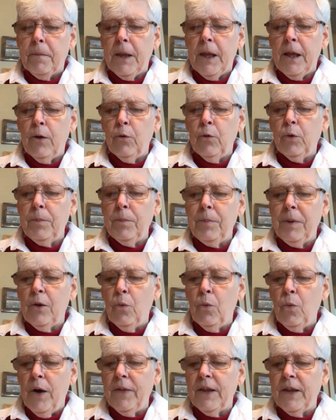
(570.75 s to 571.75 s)
it would be the
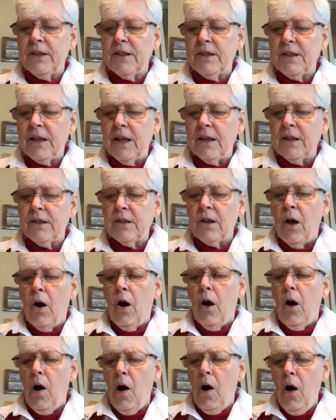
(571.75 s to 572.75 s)
one that says
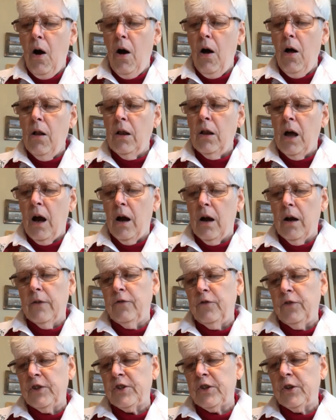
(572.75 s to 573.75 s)
all hard
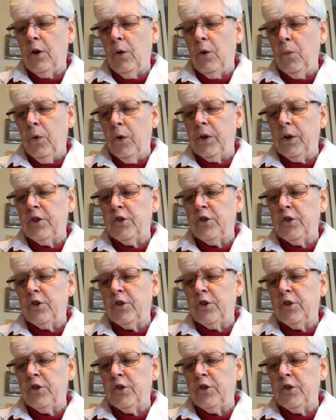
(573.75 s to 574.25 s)
physical work